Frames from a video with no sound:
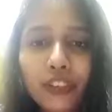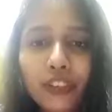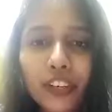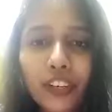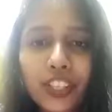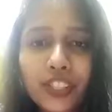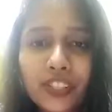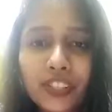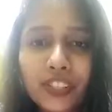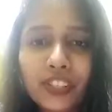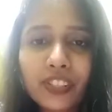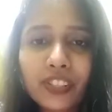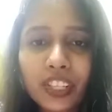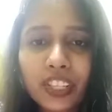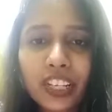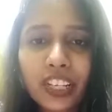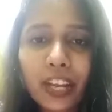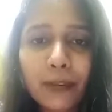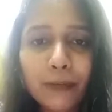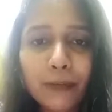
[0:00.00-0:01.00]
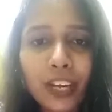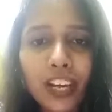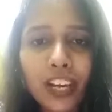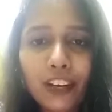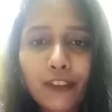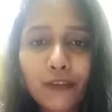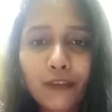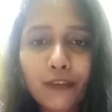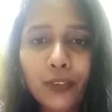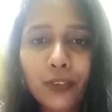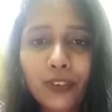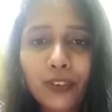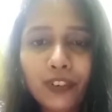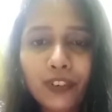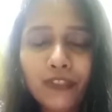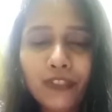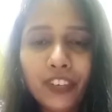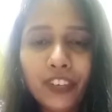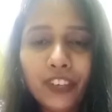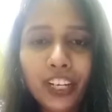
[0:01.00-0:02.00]
freshers, it can be helpful,
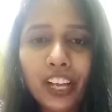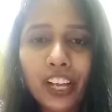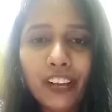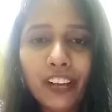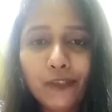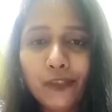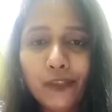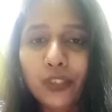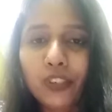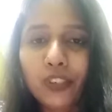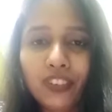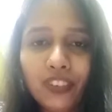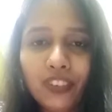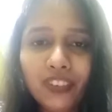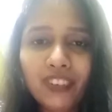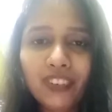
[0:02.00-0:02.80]
very helpful.